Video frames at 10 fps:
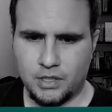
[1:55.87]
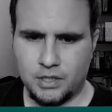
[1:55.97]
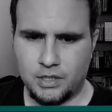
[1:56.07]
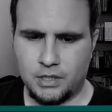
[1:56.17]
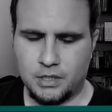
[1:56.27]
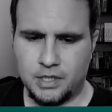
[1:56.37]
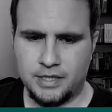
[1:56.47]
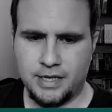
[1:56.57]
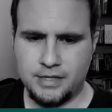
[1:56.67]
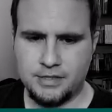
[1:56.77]
it
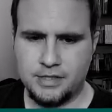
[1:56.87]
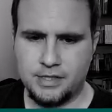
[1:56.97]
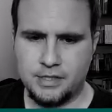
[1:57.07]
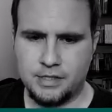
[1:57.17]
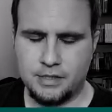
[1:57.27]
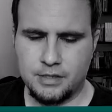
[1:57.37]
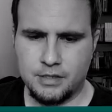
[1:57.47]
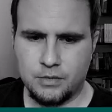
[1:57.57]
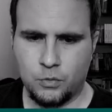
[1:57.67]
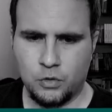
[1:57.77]
takes the
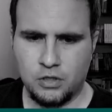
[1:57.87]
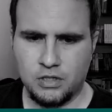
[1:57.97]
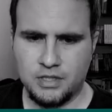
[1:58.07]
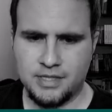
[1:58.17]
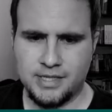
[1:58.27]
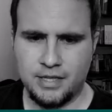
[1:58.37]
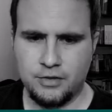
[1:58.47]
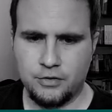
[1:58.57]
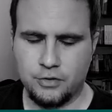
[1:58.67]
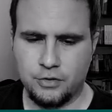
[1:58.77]
world
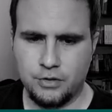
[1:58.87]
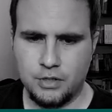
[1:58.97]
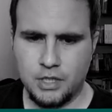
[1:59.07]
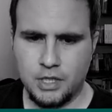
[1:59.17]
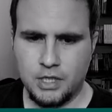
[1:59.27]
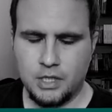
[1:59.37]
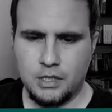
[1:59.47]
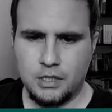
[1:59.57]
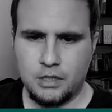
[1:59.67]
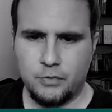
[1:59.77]
center
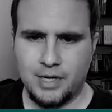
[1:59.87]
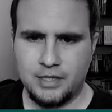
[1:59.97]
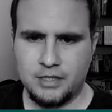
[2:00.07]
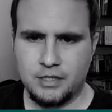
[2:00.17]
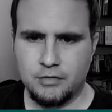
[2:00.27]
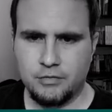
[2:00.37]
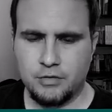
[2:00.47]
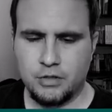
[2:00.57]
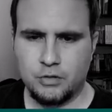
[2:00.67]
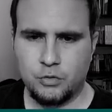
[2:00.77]
relative
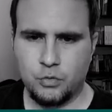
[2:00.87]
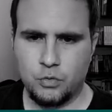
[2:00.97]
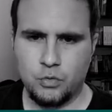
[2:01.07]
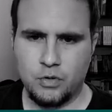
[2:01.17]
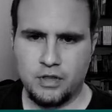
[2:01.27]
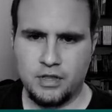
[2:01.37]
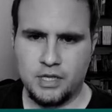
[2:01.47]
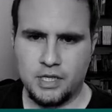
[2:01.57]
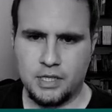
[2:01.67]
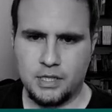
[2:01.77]
to
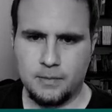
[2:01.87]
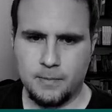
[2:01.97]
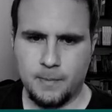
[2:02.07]
the